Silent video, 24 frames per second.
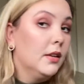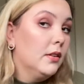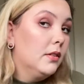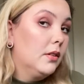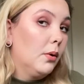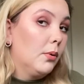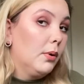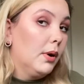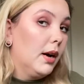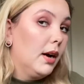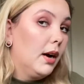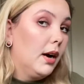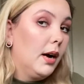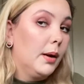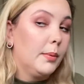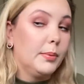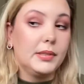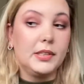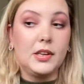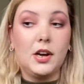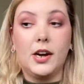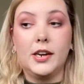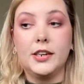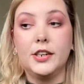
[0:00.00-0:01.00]
So I
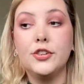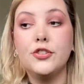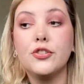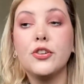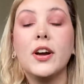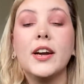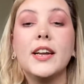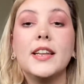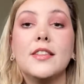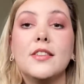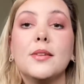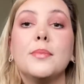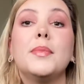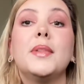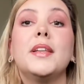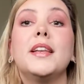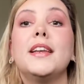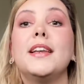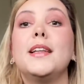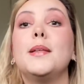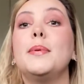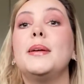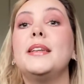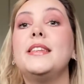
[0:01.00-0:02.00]
was kind of trying something a
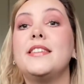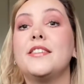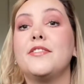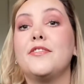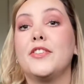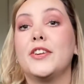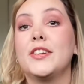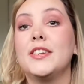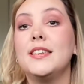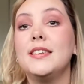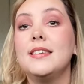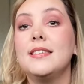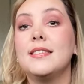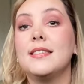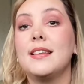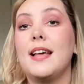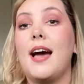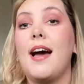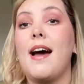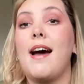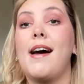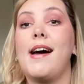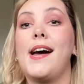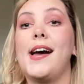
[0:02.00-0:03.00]
little bit different
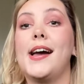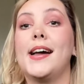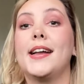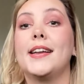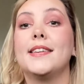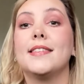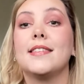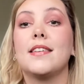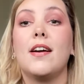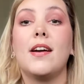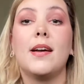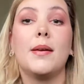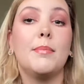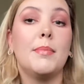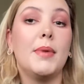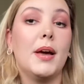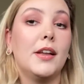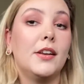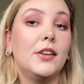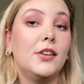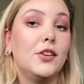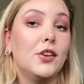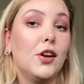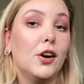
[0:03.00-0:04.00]
and I'm
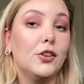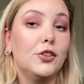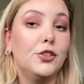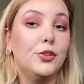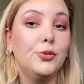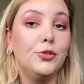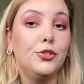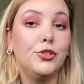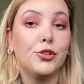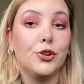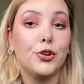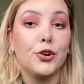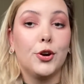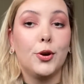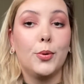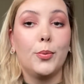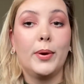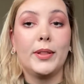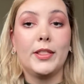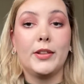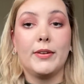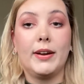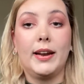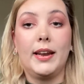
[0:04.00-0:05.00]
not too sure
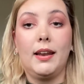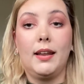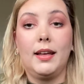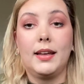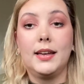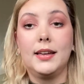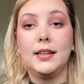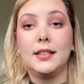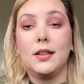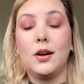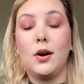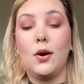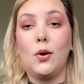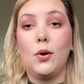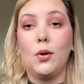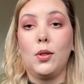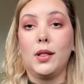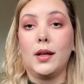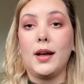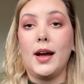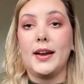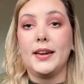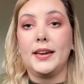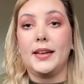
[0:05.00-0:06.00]
whether I like the whole
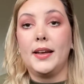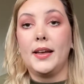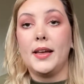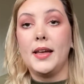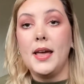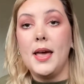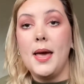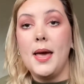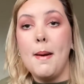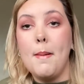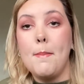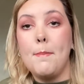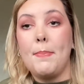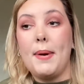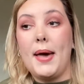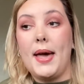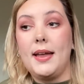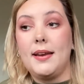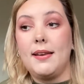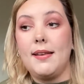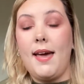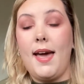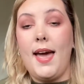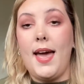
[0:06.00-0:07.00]
kind of
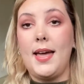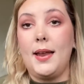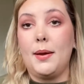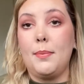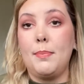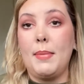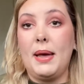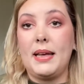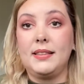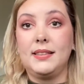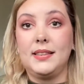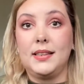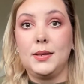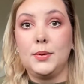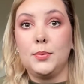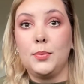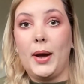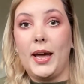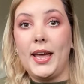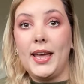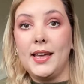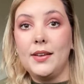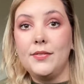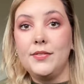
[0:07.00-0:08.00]
bedhead messy
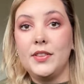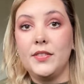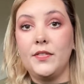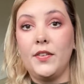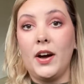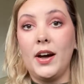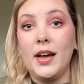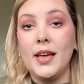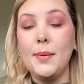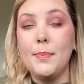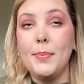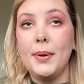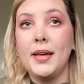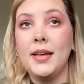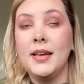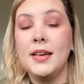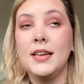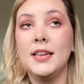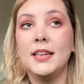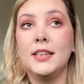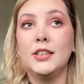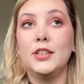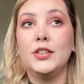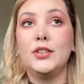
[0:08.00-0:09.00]
waves vibe.
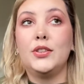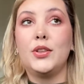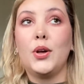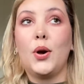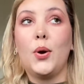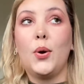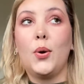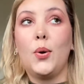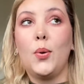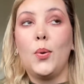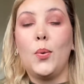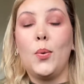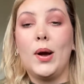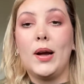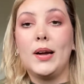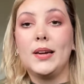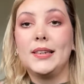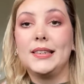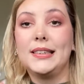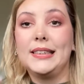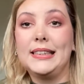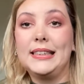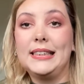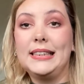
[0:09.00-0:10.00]
So
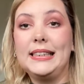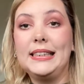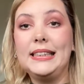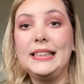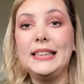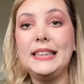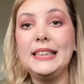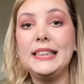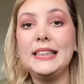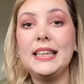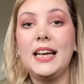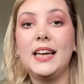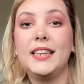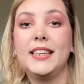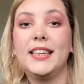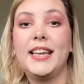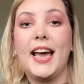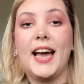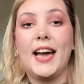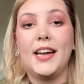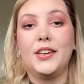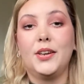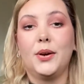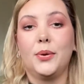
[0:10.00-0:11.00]

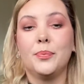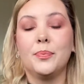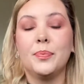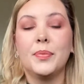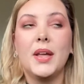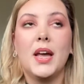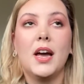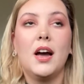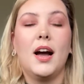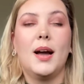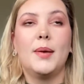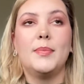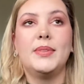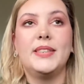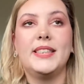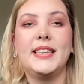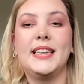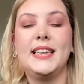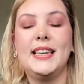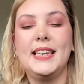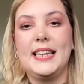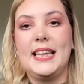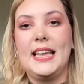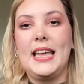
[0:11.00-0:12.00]
yeah, I know I'm
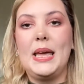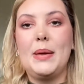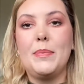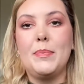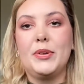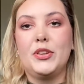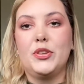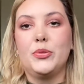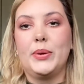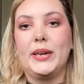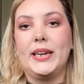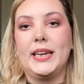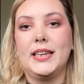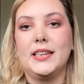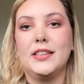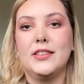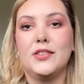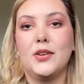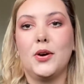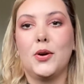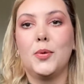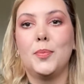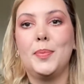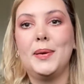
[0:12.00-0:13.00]
still in between,
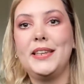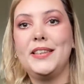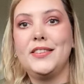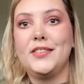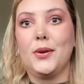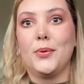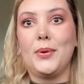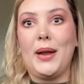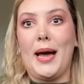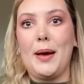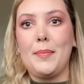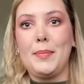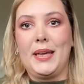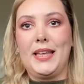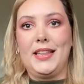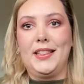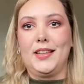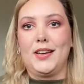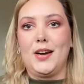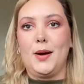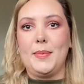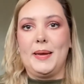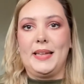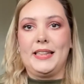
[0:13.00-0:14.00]
so please don't at me in
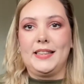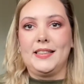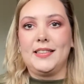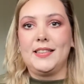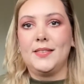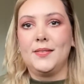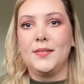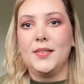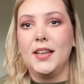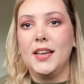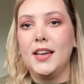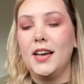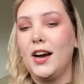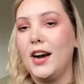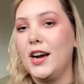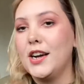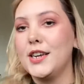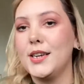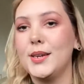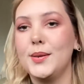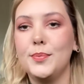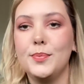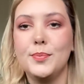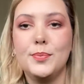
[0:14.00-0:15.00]
the comments.
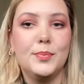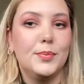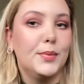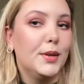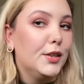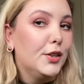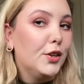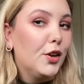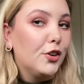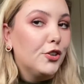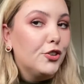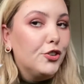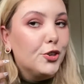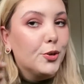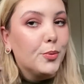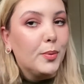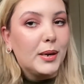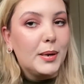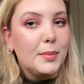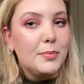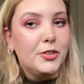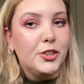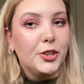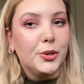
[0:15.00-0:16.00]
I'm not sure
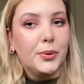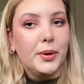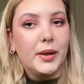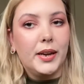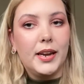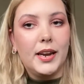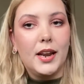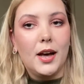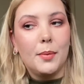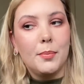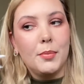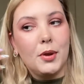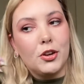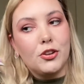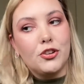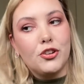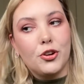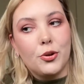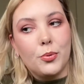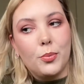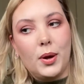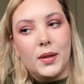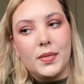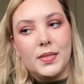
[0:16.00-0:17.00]
what I'm doing. I'm not
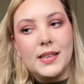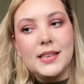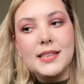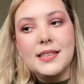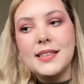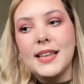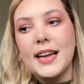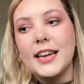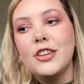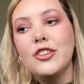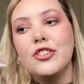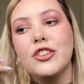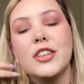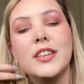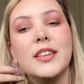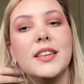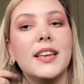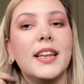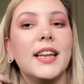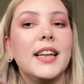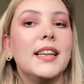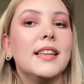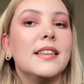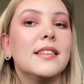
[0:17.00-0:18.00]
sure what this section
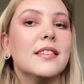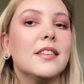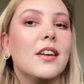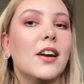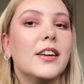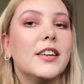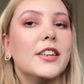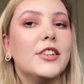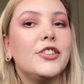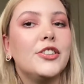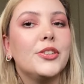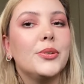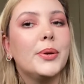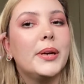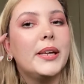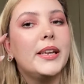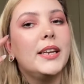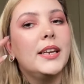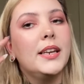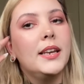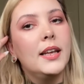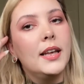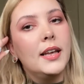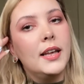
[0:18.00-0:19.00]
is kind of
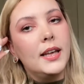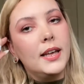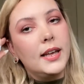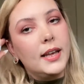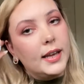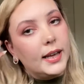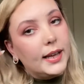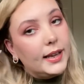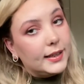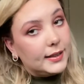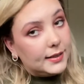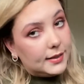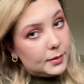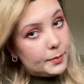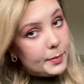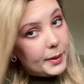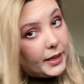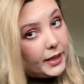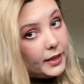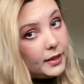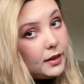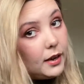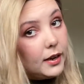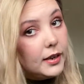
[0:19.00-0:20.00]
doing. It's a
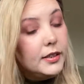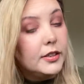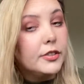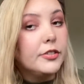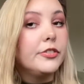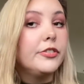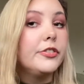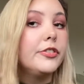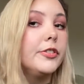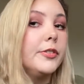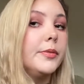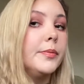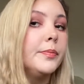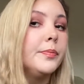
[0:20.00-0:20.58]
bit kind of